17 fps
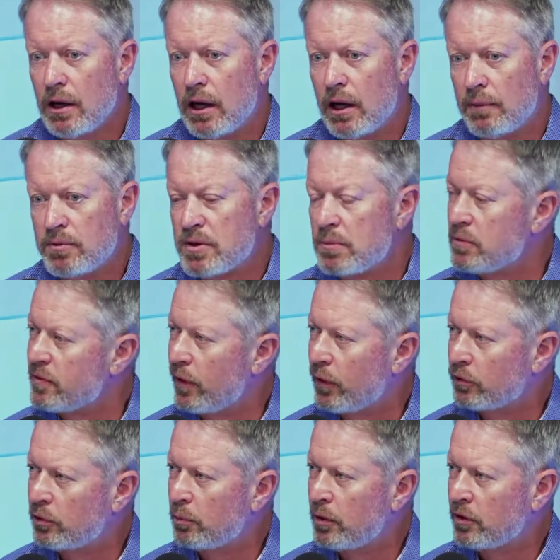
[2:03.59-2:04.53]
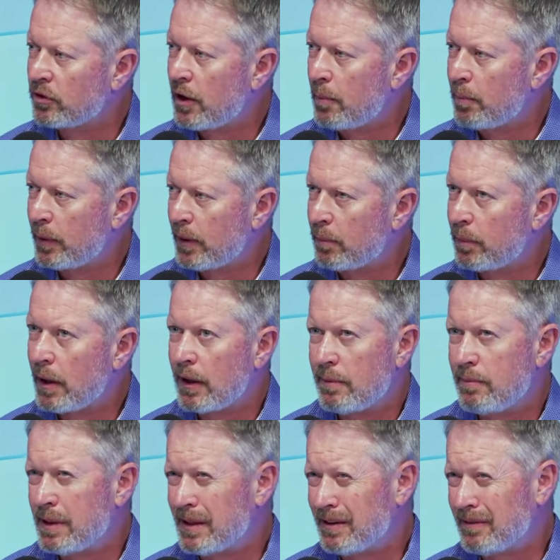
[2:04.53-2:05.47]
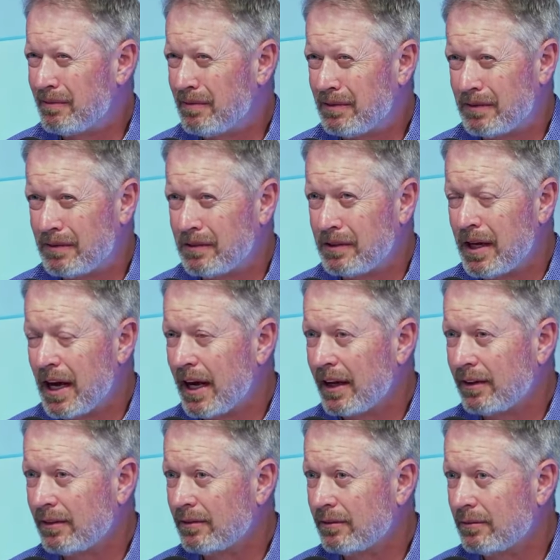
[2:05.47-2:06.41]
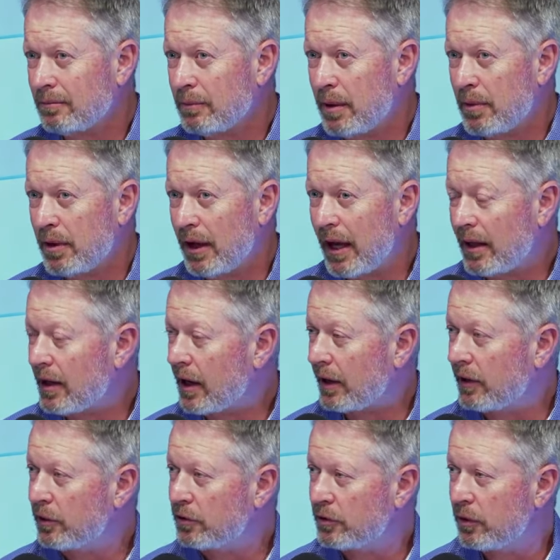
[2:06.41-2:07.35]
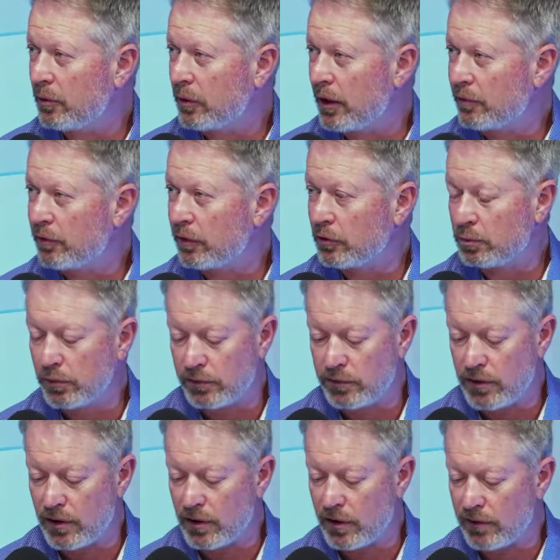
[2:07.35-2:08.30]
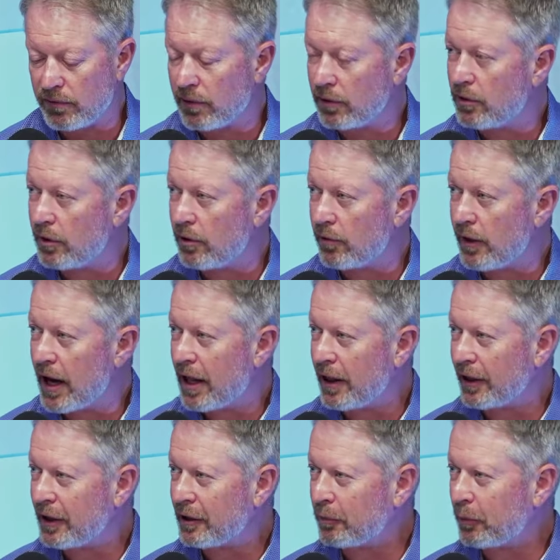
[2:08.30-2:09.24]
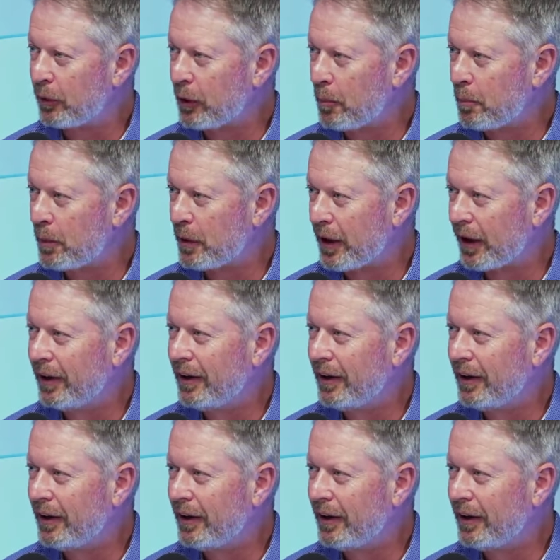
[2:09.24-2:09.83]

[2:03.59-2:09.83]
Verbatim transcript: some folks from his company probably about 8, 9 years ago when I first moved to the valley, and we were up in the